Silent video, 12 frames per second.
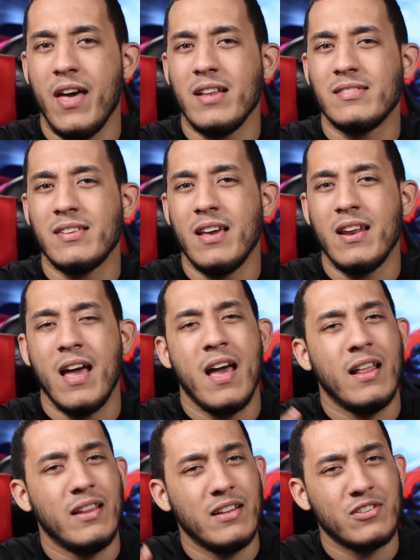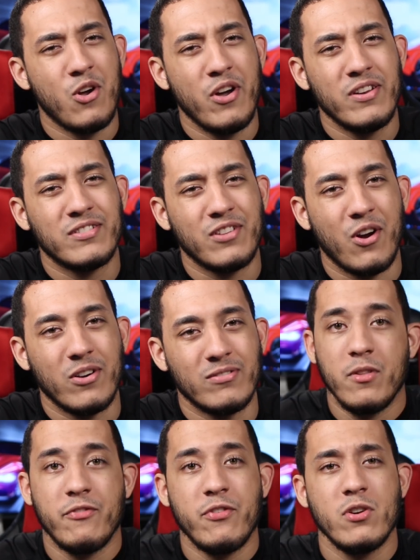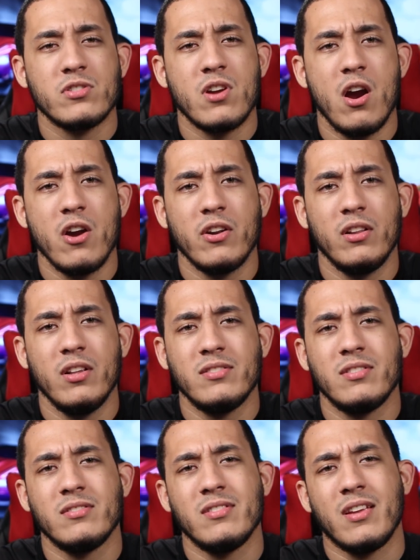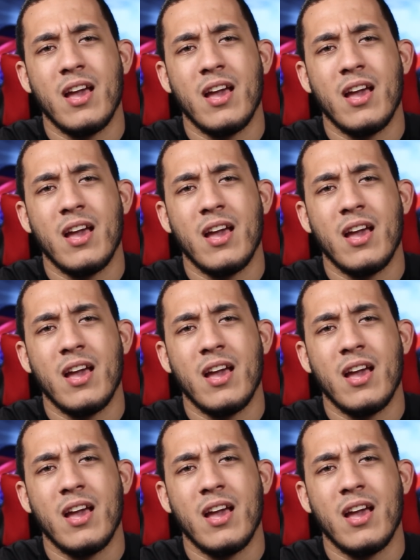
That said, let's go ahead and start. The first car on the list is the